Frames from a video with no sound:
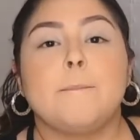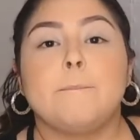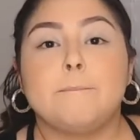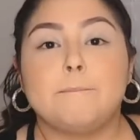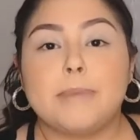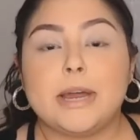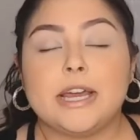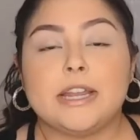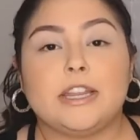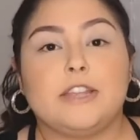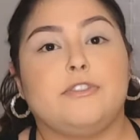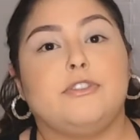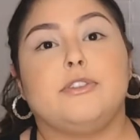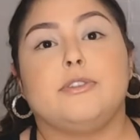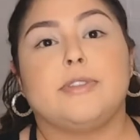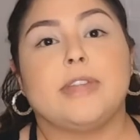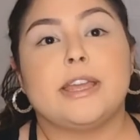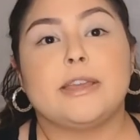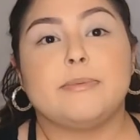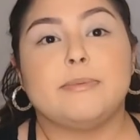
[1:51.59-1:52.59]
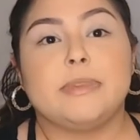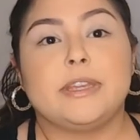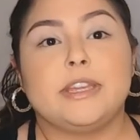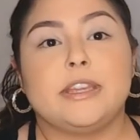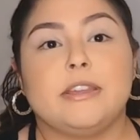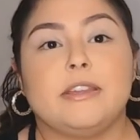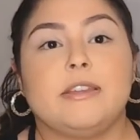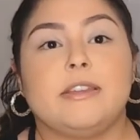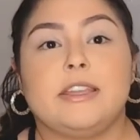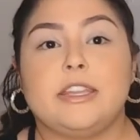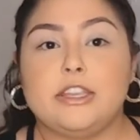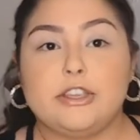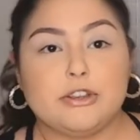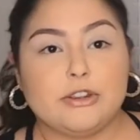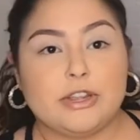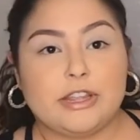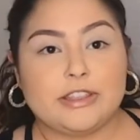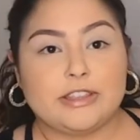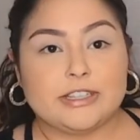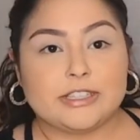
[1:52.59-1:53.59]
But if you like me here
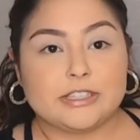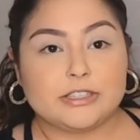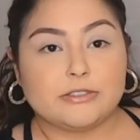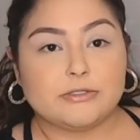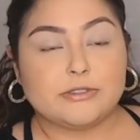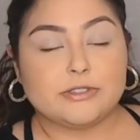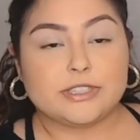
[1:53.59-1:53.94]
at this little